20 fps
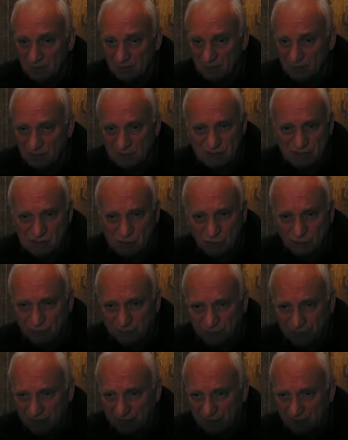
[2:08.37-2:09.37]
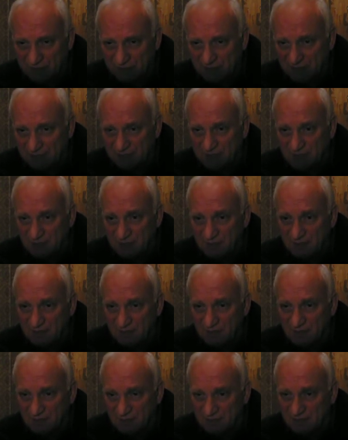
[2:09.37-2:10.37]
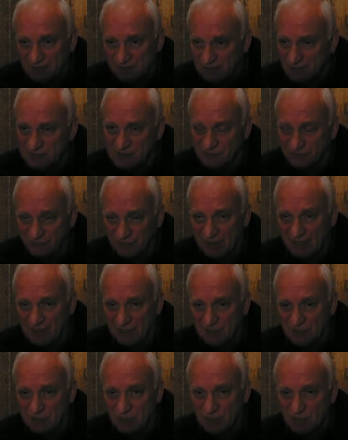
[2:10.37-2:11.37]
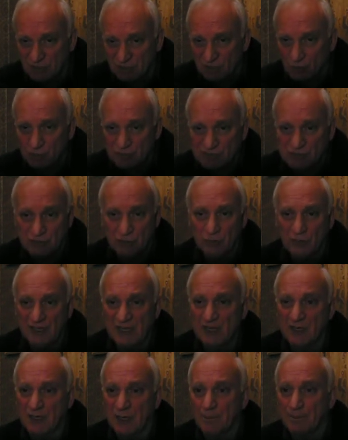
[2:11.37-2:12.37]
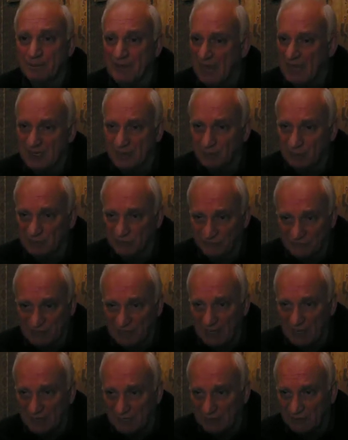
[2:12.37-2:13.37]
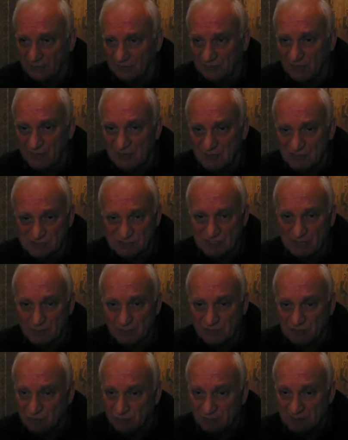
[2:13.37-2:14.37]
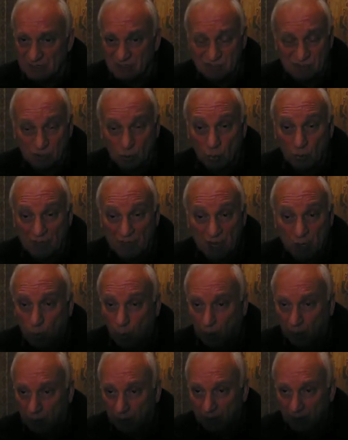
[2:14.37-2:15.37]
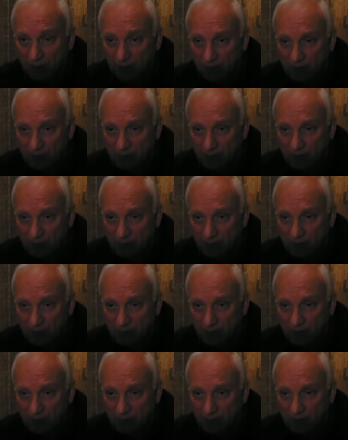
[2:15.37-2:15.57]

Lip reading: It is so funny that in this fight, those two incompatible sides seem to be so equal.